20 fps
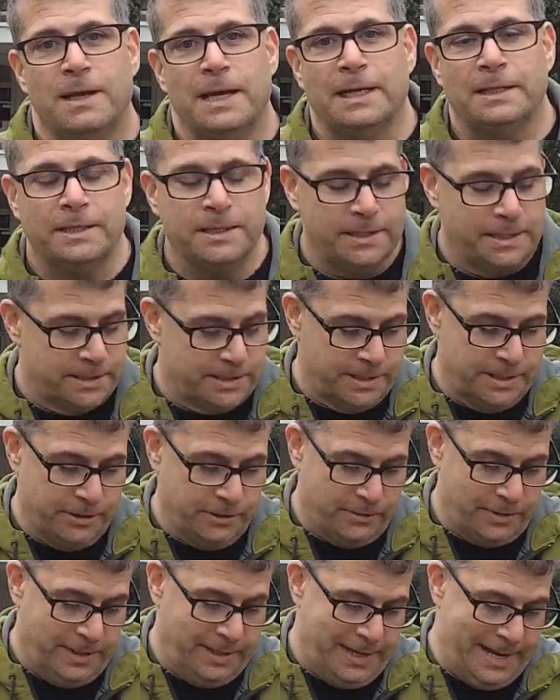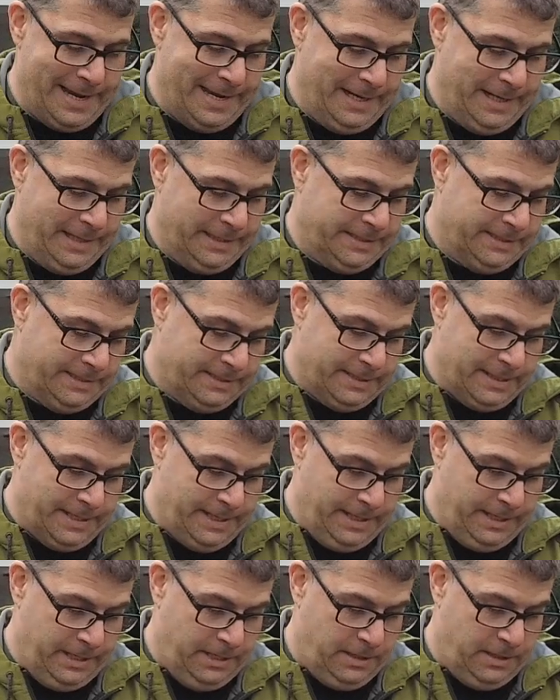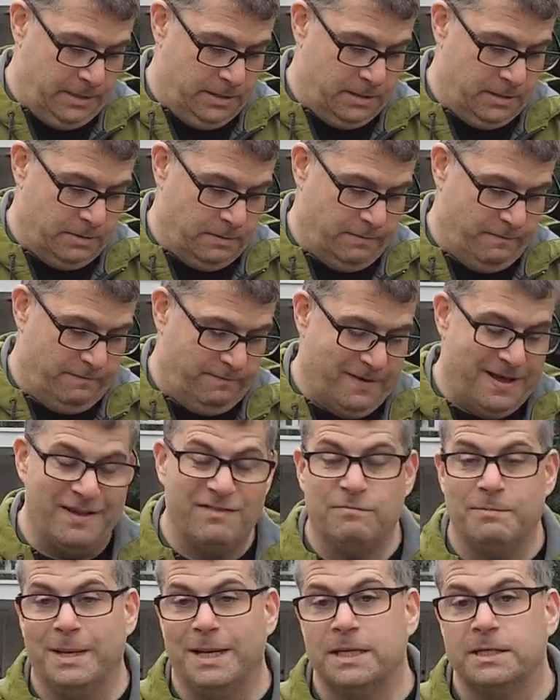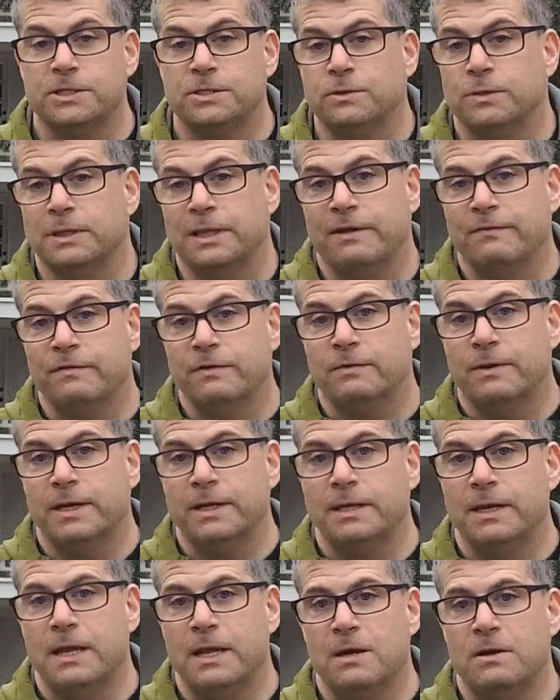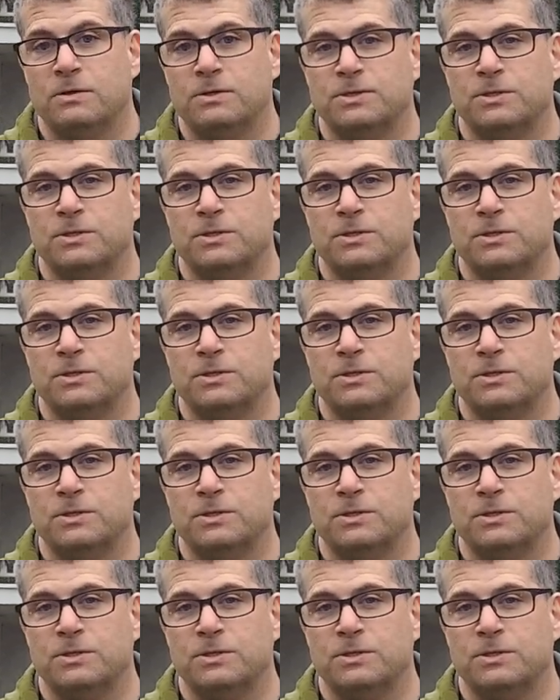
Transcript: at the distillery and it's like five minutes to 11 right now.